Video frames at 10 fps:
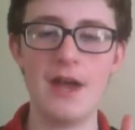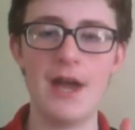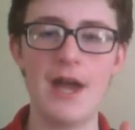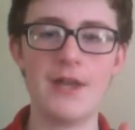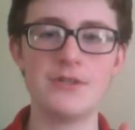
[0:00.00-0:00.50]

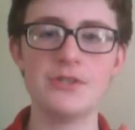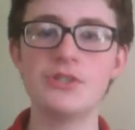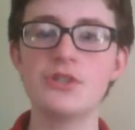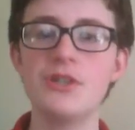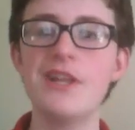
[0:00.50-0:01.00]

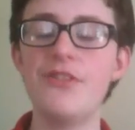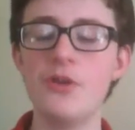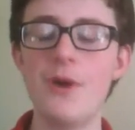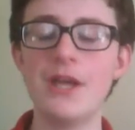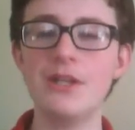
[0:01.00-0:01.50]
and
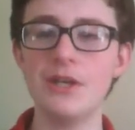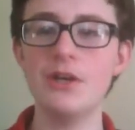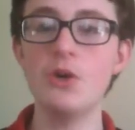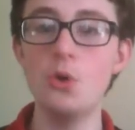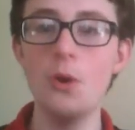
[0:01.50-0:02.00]

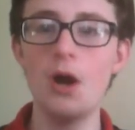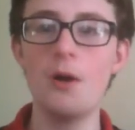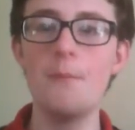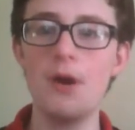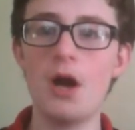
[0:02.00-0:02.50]
Lithuania, who
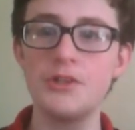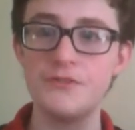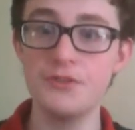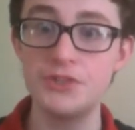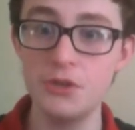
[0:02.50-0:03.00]
are part
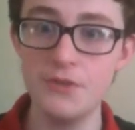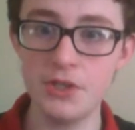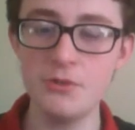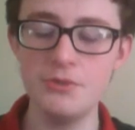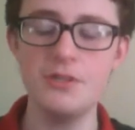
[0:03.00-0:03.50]
of the Soviet
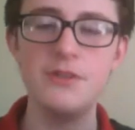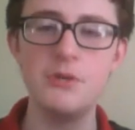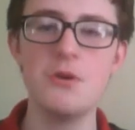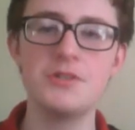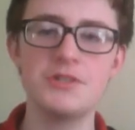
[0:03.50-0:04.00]
Union, the
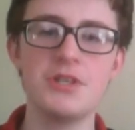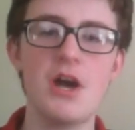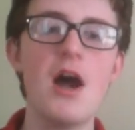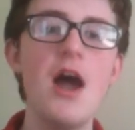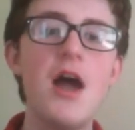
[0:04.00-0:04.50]

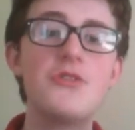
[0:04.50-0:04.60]
USSR,